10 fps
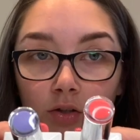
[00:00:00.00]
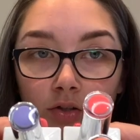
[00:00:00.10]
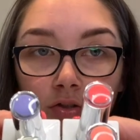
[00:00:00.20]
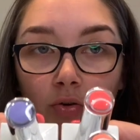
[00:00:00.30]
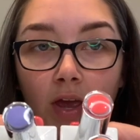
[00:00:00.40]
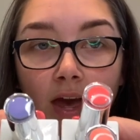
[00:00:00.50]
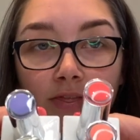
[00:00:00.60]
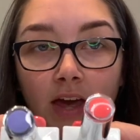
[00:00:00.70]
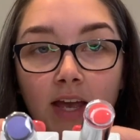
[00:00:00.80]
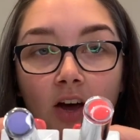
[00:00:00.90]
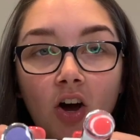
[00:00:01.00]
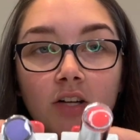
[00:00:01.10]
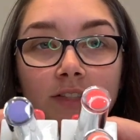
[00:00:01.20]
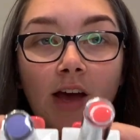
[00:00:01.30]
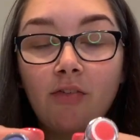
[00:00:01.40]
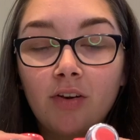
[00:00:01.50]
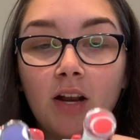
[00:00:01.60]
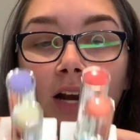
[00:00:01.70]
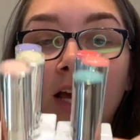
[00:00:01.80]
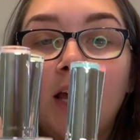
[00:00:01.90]
So yeah, they are
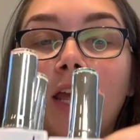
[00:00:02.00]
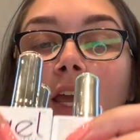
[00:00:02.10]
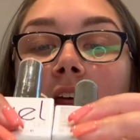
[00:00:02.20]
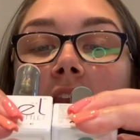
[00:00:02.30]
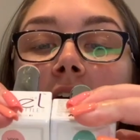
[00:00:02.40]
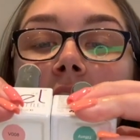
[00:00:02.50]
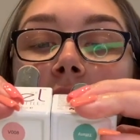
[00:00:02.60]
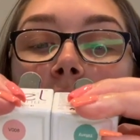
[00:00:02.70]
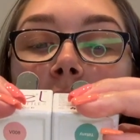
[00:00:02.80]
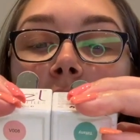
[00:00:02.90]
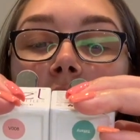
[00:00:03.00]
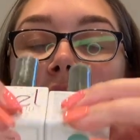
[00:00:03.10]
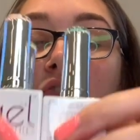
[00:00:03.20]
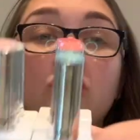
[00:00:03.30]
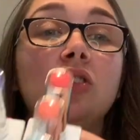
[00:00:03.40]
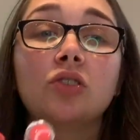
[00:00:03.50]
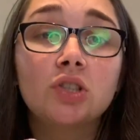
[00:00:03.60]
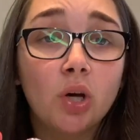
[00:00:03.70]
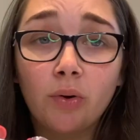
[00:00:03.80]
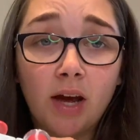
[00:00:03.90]
definitely like, they just look
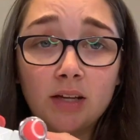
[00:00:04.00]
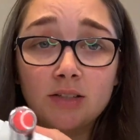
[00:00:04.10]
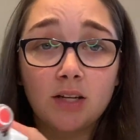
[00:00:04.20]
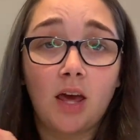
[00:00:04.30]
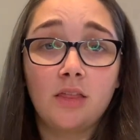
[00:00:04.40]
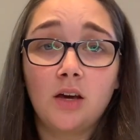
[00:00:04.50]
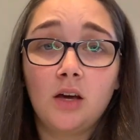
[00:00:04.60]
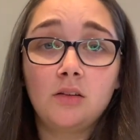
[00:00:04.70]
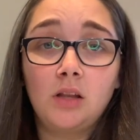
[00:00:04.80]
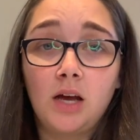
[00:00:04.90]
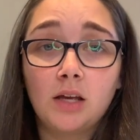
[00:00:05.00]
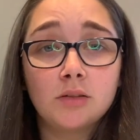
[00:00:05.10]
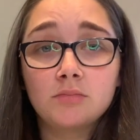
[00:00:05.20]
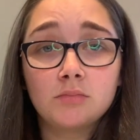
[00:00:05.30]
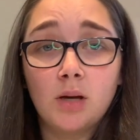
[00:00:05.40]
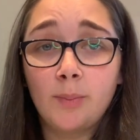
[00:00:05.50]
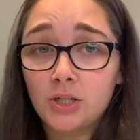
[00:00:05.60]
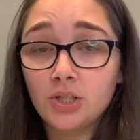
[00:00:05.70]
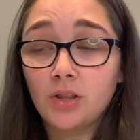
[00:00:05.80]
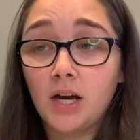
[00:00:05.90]
so nice together. Like,
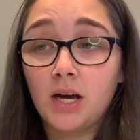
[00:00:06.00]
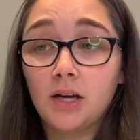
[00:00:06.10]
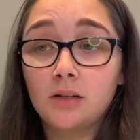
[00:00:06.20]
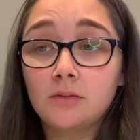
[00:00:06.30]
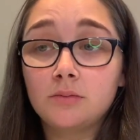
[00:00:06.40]
imagine that.